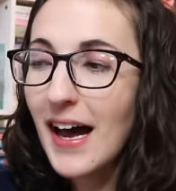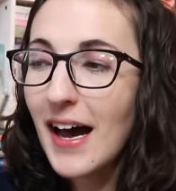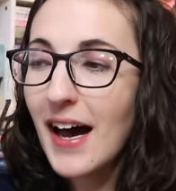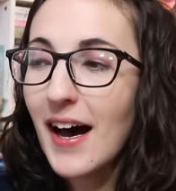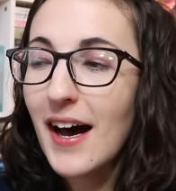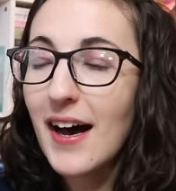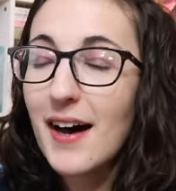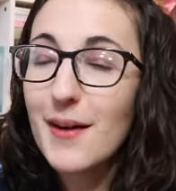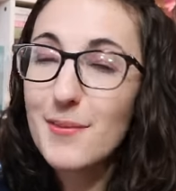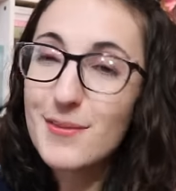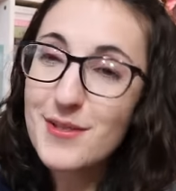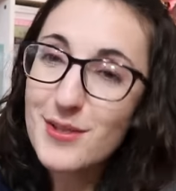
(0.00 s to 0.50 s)

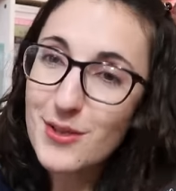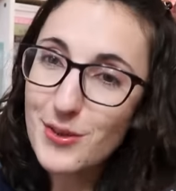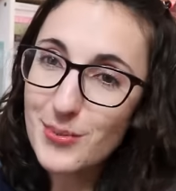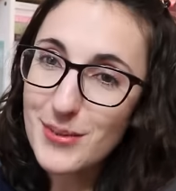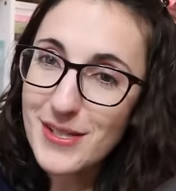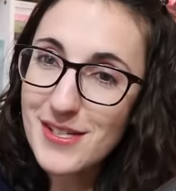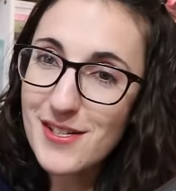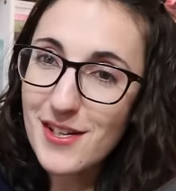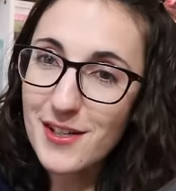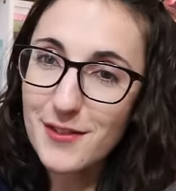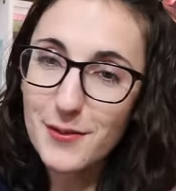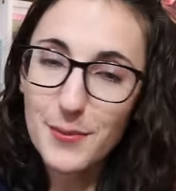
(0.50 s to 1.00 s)
So
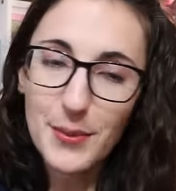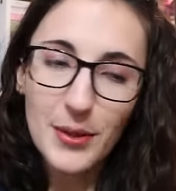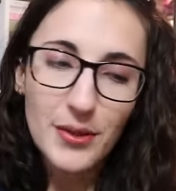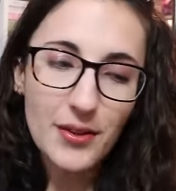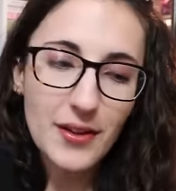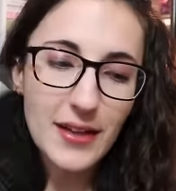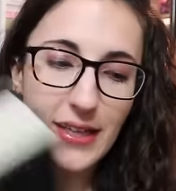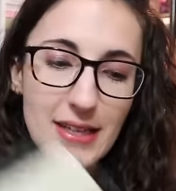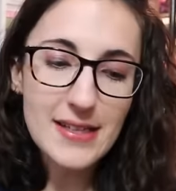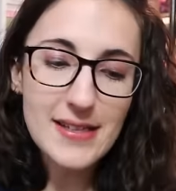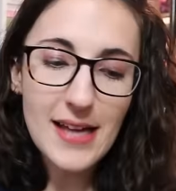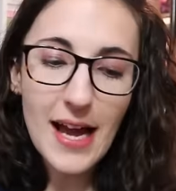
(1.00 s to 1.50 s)
3 stars for both
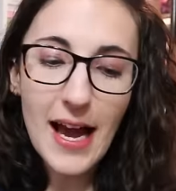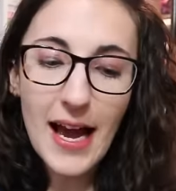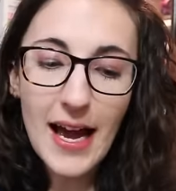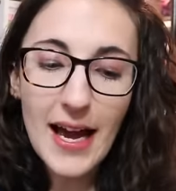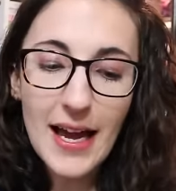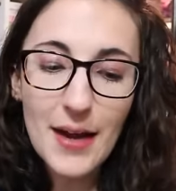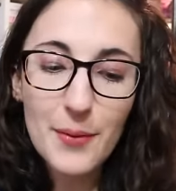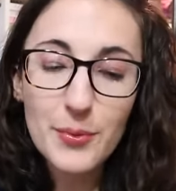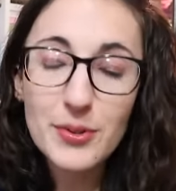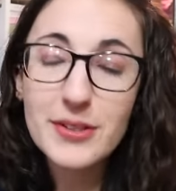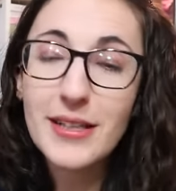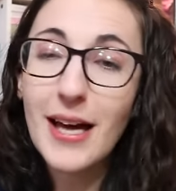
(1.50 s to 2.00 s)
of these.
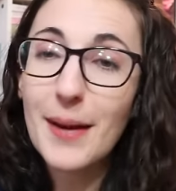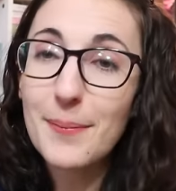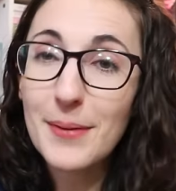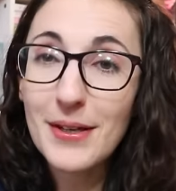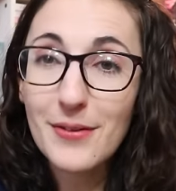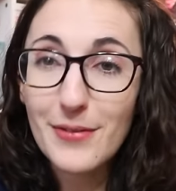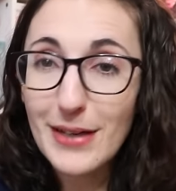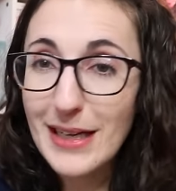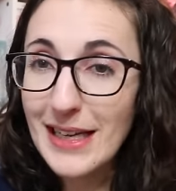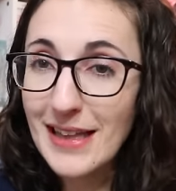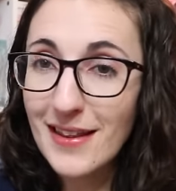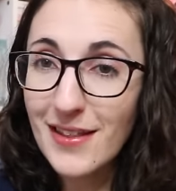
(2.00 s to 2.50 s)
I will not
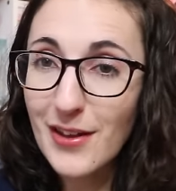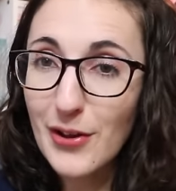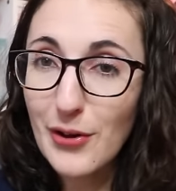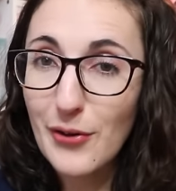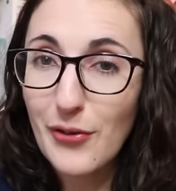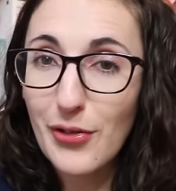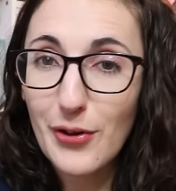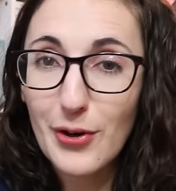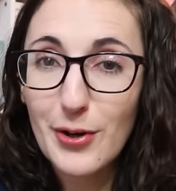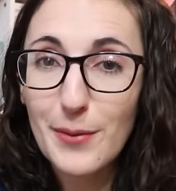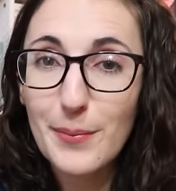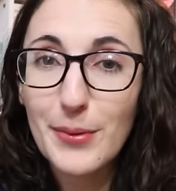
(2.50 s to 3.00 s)
be reading
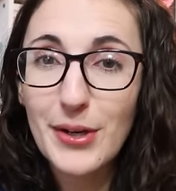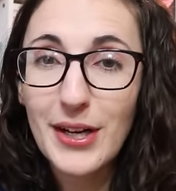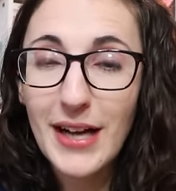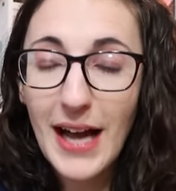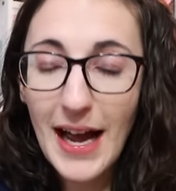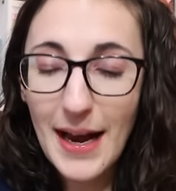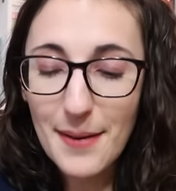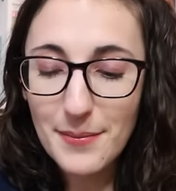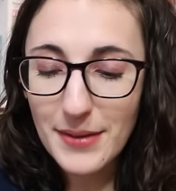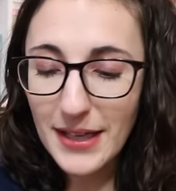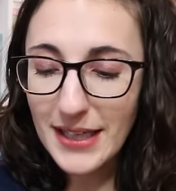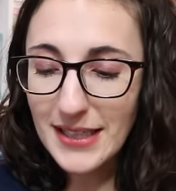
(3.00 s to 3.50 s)
the third book.
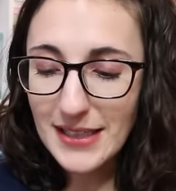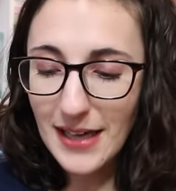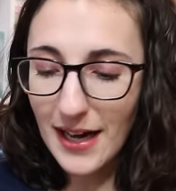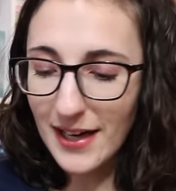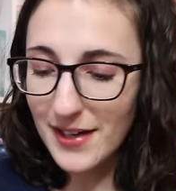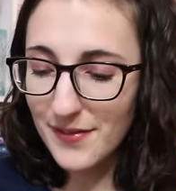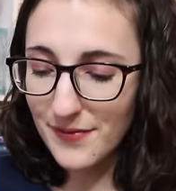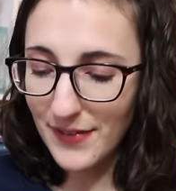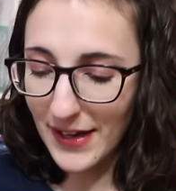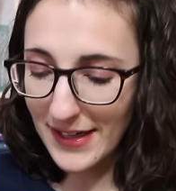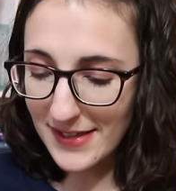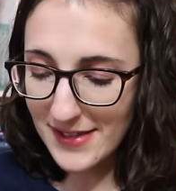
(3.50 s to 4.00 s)
I'm like not
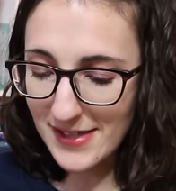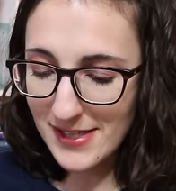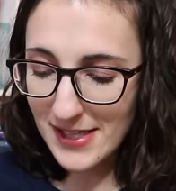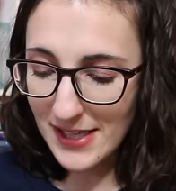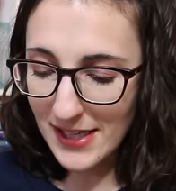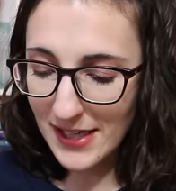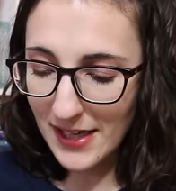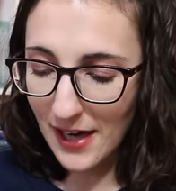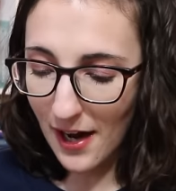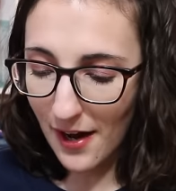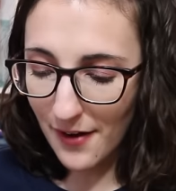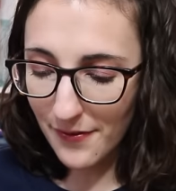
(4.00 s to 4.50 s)

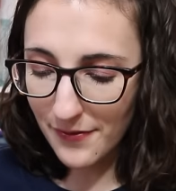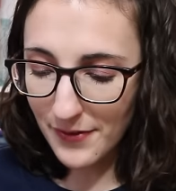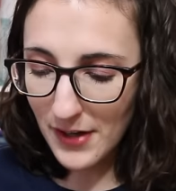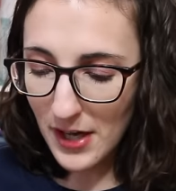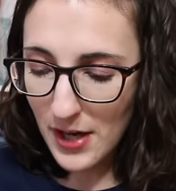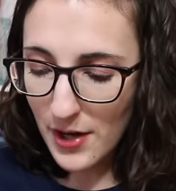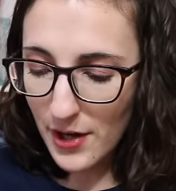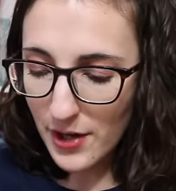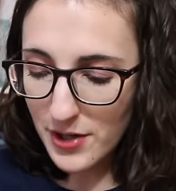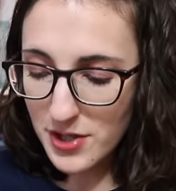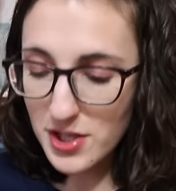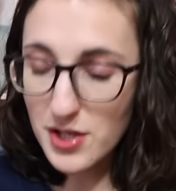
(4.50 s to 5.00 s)
invested enough
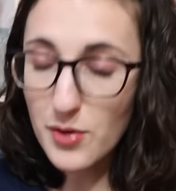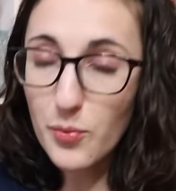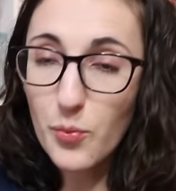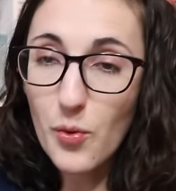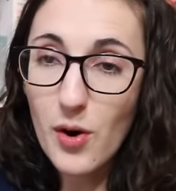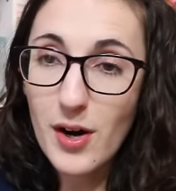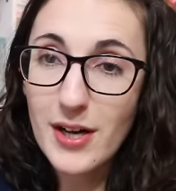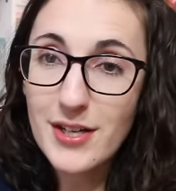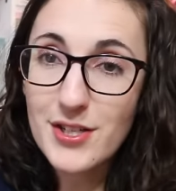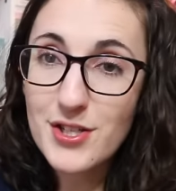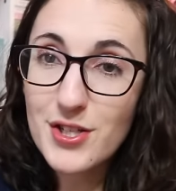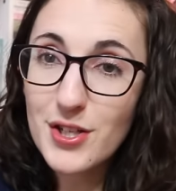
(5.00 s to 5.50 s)
to
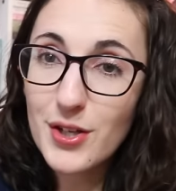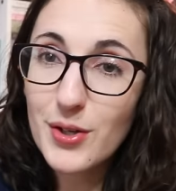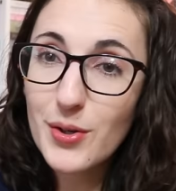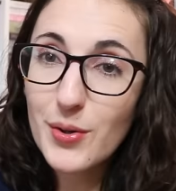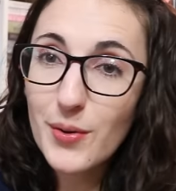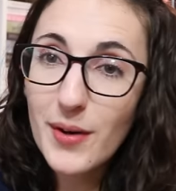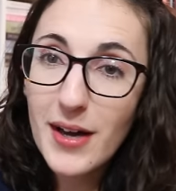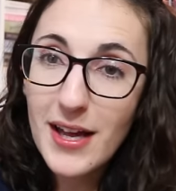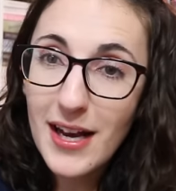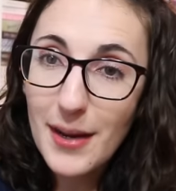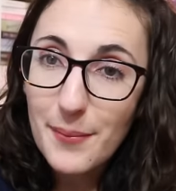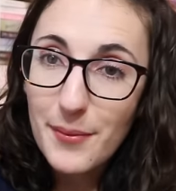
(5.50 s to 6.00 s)
want
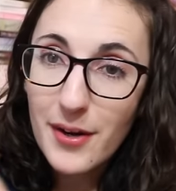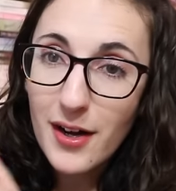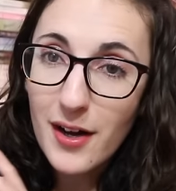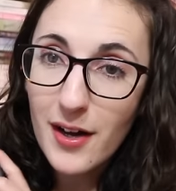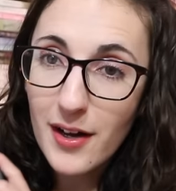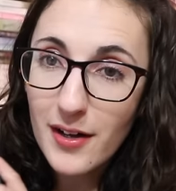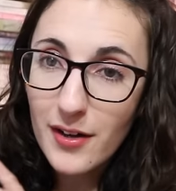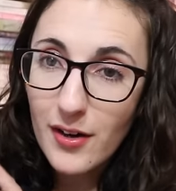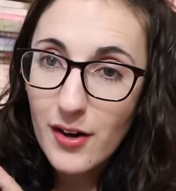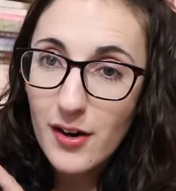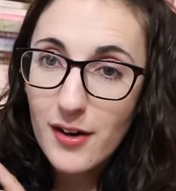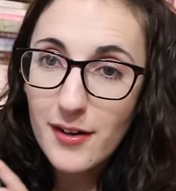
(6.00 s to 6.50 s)
to. And I'm going to
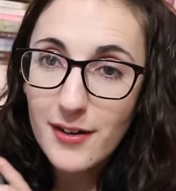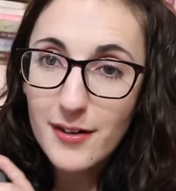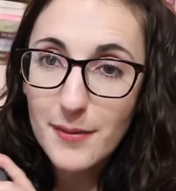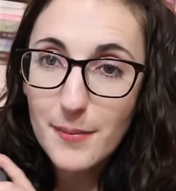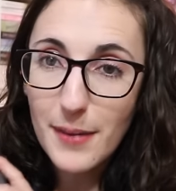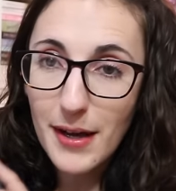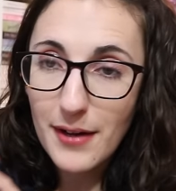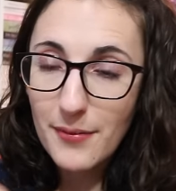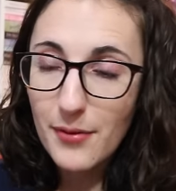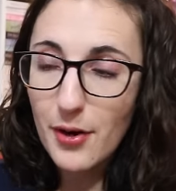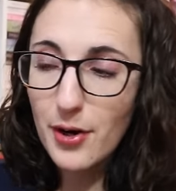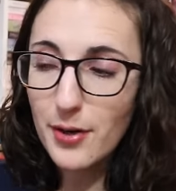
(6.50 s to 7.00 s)
unhaul
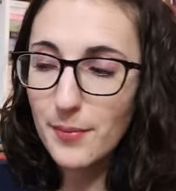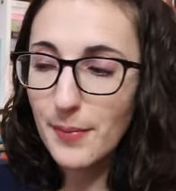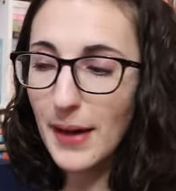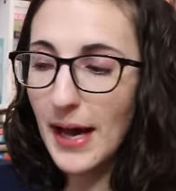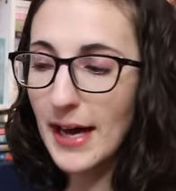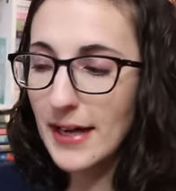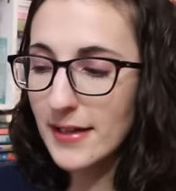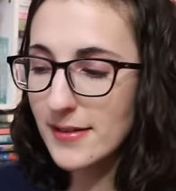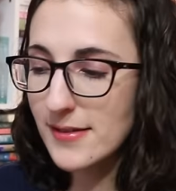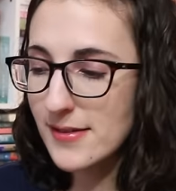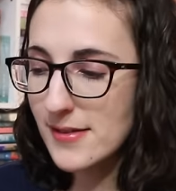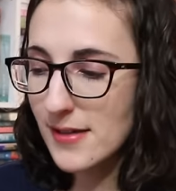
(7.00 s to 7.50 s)
my
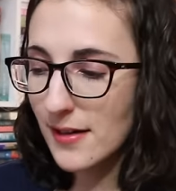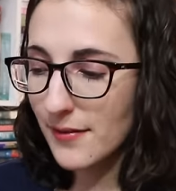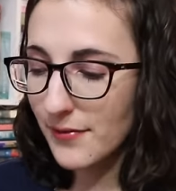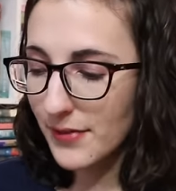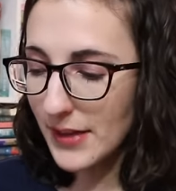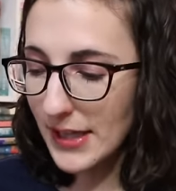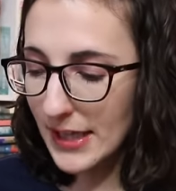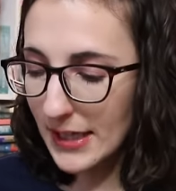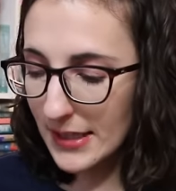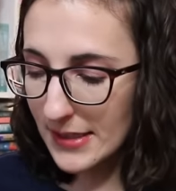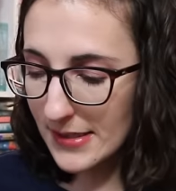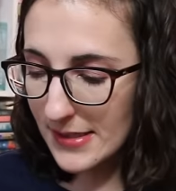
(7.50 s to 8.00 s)
hardbacks of
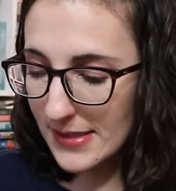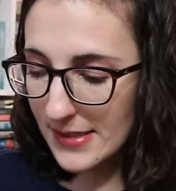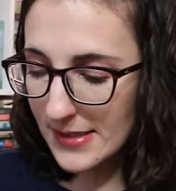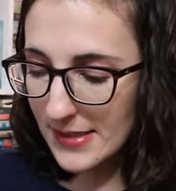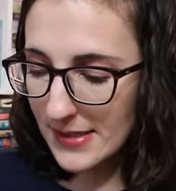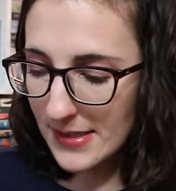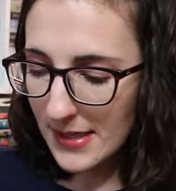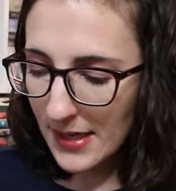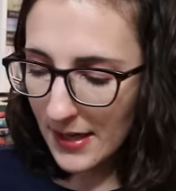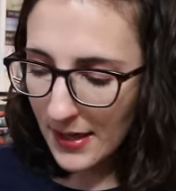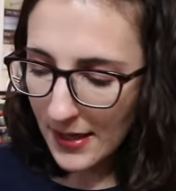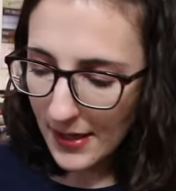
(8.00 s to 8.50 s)

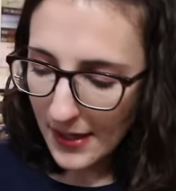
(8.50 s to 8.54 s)
these.